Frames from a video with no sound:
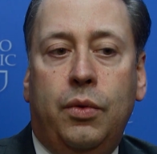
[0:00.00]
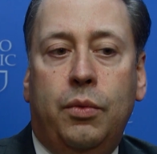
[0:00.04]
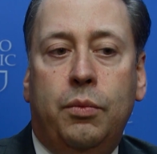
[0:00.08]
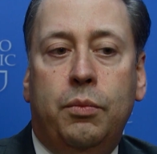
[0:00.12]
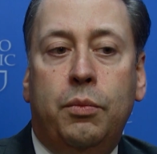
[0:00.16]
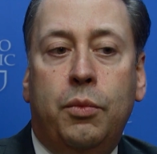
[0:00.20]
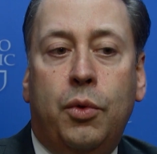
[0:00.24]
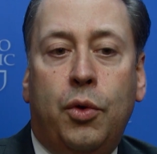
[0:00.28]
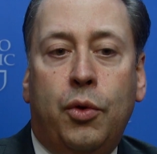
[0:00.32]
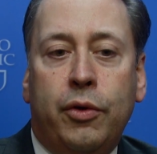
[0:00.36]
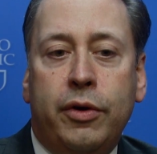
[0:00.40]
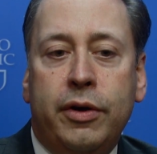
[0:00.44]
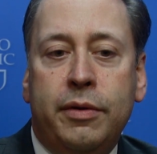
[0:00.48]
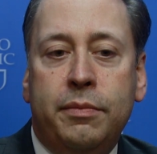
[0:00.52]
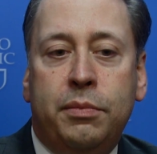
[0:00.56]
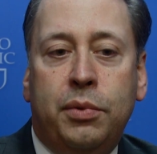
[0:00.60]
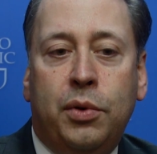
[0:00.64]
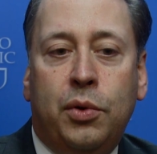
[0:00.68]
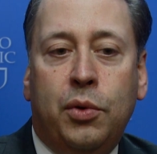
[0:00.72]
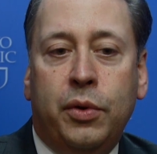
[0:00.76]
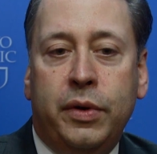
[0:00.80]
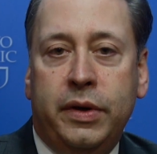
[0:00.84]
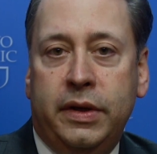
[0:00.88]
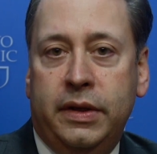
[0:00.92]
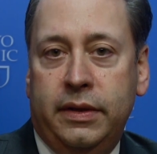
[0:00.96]
More
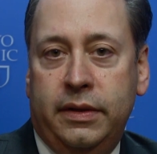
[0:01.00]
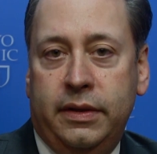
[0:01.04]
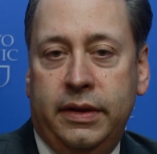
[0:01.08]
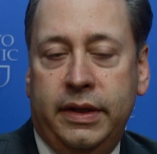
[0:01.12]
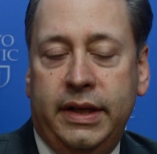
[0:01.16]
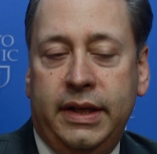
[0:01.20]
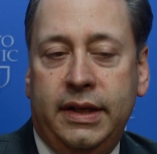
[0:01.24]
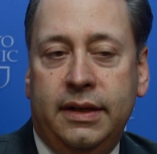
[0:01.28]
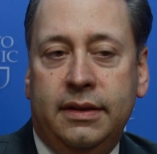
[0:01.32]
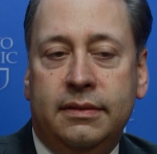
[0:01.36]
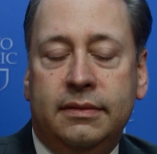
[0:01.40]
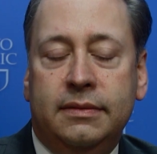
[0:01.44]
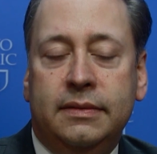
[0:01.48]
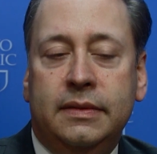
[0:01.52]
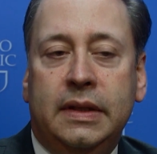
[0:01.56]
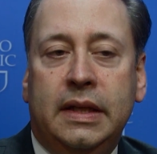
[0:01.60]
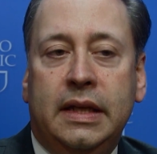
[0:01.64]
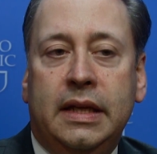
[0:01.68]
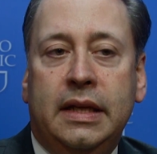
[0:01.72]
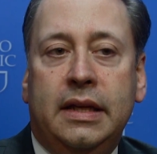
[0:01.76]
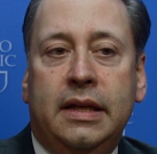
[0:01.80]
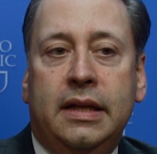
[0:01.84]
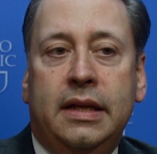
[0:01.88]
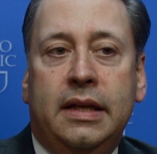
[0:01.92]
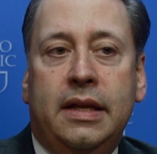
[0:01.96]
importantly
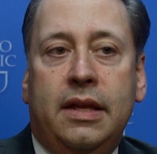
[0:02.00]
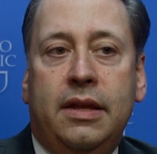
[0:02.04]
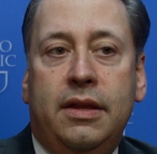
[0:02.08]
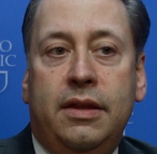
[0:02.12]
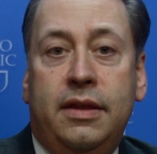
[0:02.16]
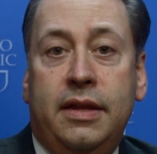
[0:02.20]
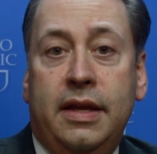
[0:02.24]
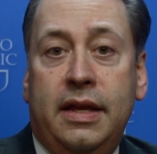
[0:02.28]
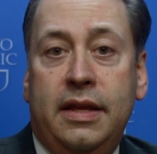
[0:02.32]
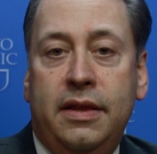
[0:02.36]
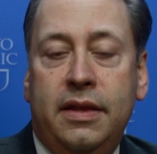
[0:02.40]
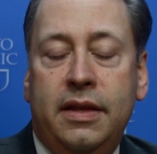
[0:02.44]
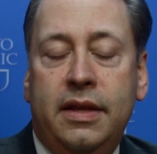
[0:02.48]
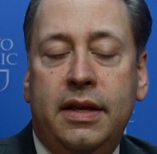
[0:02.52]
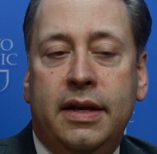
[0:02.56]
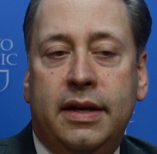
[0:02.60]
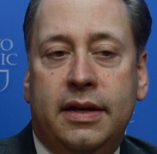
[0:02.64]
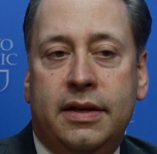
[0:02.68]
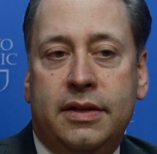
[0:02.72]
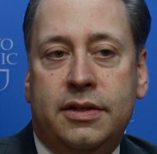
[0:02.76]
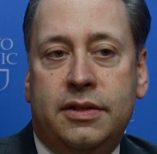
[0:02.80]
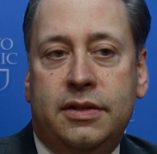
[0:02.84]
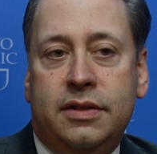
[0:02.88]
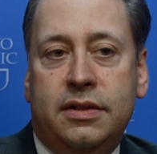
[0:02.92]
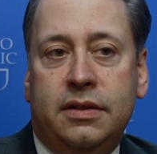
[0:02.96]
than
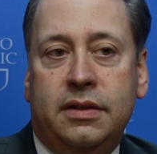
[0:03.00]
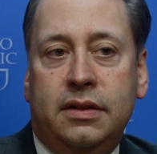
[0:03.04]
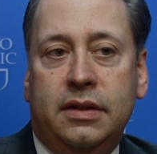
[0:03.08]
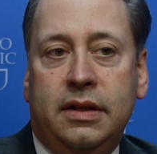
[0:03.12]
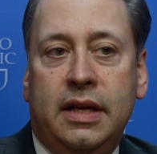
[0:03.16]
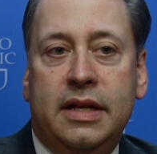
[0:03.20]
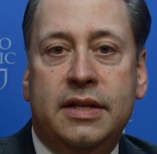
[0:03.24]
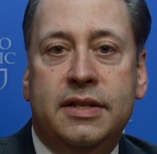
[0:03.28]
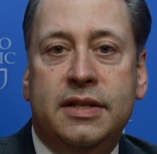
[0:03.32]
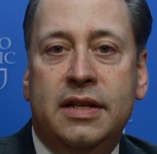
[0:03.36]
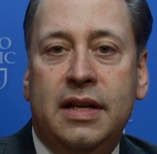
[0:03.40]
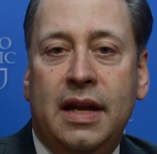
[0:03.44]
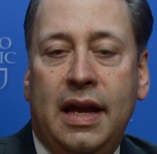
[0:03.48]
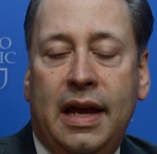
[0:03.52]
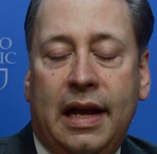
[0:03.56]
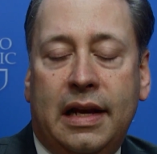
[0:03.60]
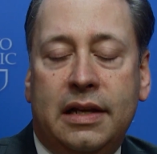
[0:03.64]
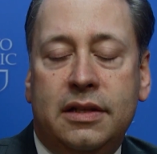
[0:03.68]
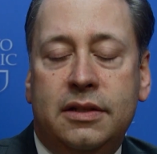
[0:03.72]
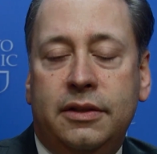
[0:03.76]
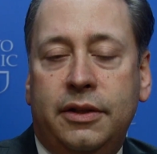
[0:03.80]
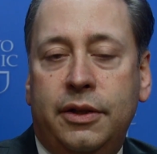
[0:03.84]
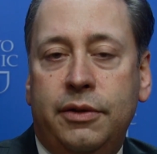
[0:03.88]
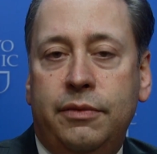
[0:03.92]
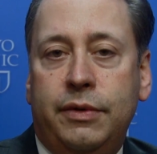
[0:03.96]
this is an
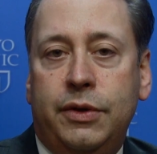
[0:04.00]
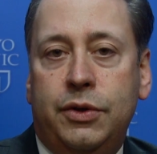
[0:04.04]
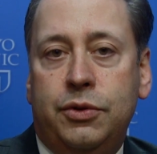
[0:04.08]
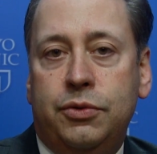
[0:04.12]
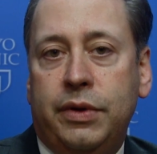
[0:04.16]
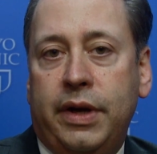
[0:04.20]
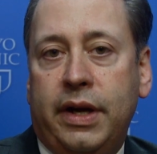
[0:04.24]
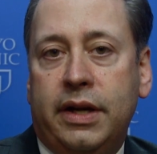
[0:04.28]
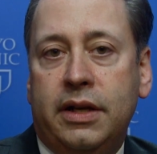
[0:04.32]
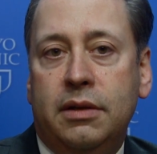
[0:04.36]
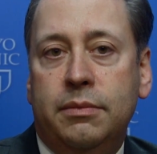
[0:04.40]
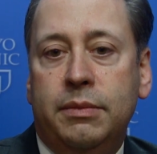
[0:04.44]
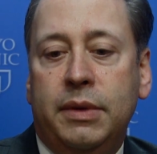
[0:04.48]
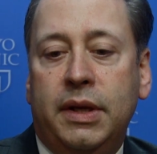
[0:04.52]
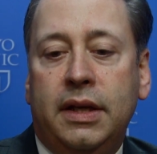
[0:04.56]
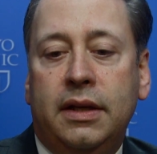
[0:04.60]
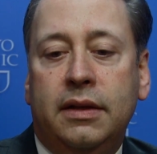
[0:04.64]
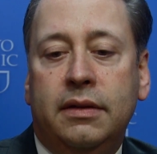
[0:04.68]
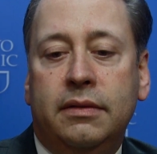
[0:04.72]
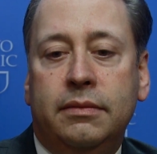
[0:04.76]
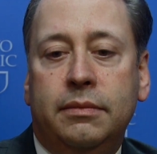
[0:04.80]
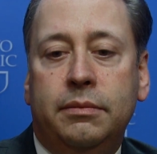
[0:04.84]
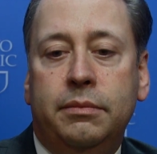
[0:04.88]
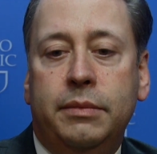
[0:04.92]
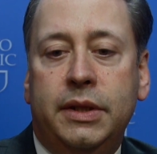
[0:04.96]
excellent vitrectomy.
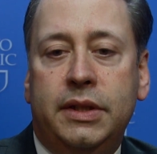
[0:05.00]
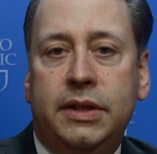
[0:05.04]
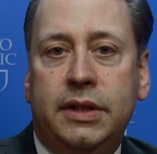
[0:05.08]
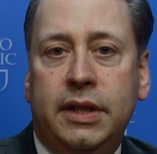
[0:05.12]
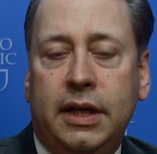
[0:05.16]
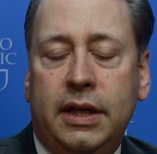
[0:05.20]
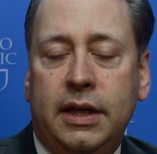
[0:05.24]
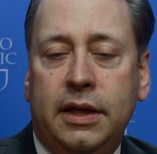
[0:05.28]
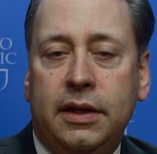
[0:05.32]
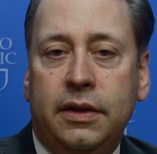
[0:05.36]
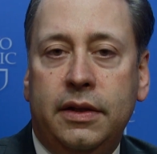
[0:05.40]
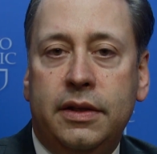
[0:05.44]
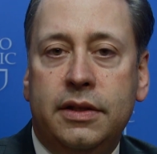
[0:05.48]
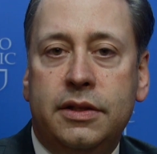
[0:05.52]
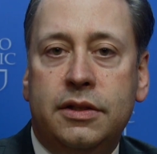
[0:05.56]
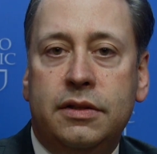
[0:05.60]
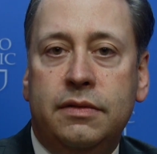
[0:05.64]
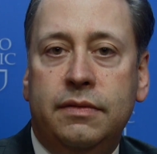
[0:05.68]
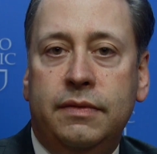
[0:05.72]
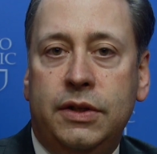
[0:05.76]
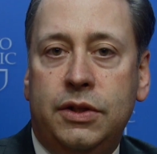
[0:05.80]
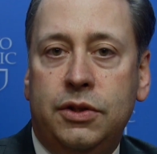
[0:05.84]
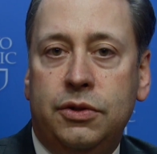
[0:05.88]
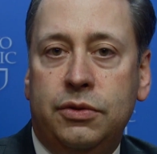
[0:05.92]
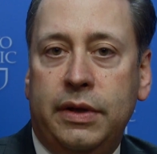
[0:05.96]
Meticulous
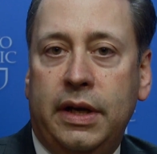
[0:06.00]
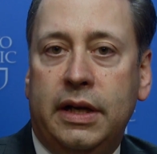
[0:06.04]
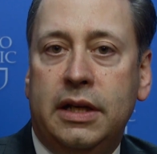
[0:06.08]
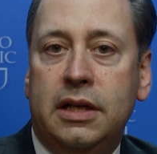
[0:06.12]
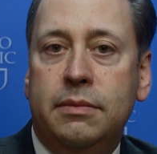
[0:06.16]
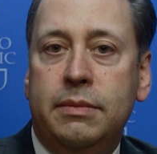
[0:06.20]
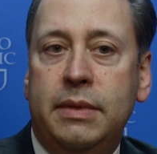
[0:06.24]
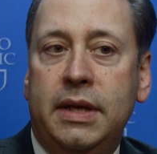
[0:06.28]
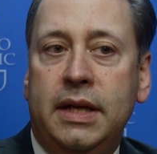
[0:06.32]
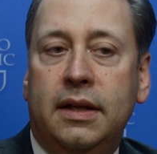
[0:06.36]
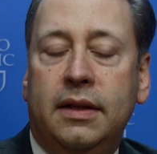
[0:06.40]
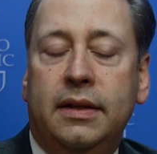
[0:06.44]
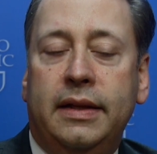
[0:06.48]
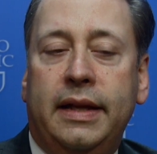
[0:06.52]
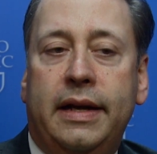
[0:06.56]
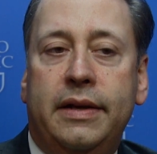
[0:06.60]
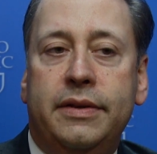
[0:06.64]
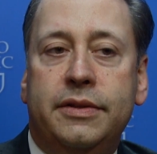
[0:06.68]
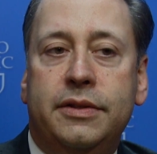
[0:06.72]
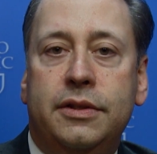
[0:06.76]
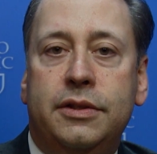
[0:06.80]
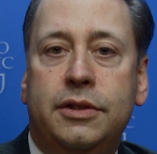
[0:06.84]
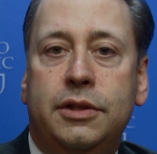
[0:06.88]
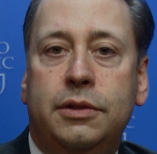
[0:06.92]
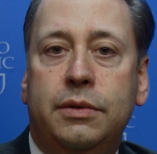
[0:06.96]
vitrectomy
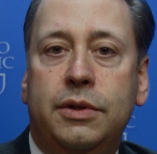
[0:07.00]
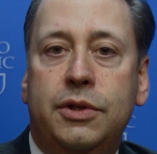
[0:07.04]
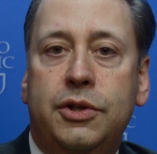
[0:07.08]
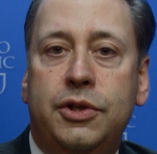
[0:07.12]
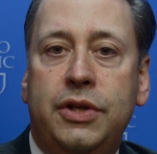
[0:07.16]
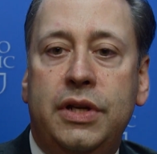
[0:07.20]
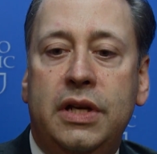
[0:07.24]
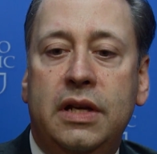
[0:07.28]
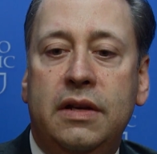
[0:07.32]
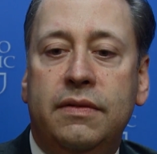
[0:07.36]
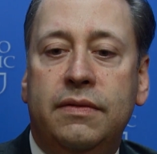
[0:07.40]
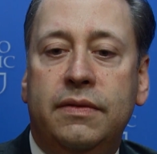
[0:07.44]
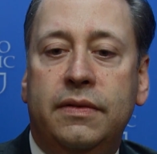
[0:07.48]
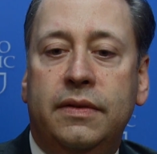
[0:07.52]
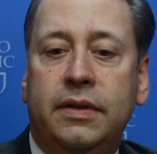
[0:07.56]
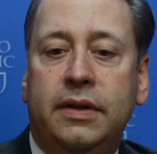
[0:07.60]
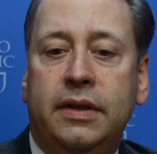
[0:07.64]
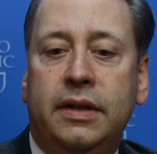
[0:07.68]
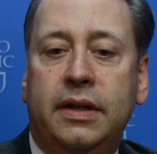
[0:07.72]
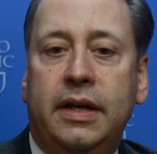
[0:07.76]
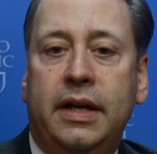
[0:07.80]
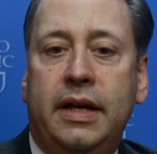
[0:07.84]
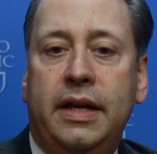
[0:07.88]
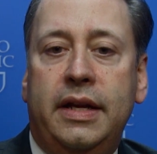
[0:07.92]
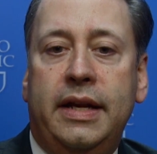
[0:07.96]
allows us to achieve
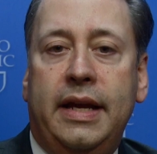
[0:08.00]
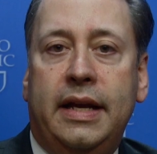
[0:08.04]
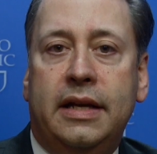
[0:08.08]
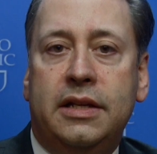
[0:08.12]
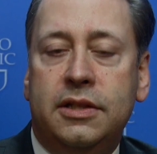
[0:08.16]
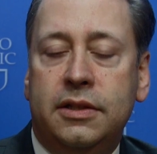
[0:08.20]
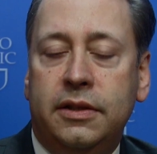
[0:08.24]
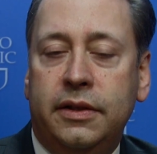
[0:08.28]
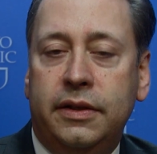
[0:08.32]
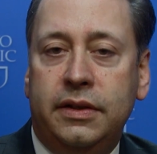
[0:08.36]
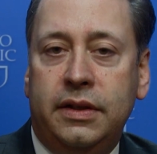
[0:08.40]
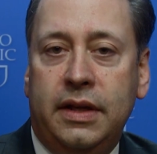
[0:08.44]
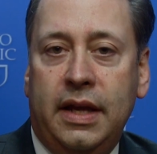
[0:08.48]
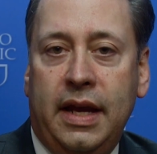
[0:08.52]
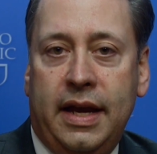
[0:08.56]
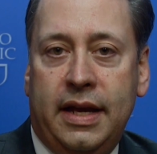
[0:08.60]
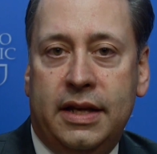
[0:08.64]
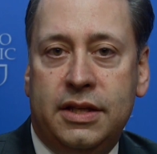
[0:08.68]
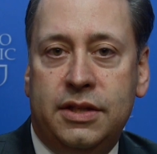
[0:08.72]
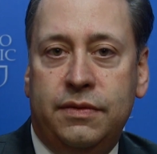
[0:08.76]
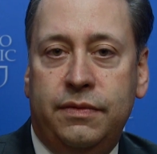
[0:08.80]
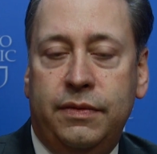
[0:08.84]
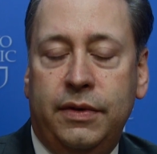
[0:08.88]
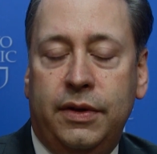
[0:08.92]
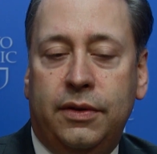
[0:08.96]
an excellent
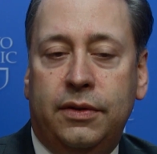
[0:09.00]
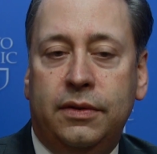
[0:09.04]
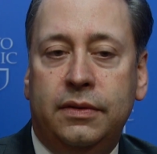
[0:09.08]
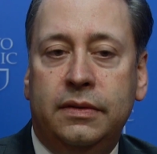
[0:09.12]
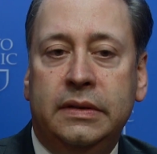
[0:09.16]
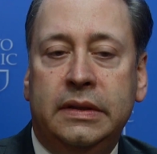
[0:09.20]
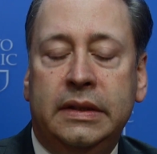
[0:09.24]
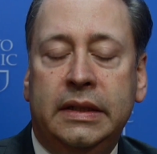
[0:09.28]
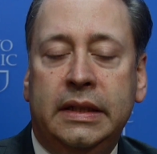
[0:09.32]
gas fill.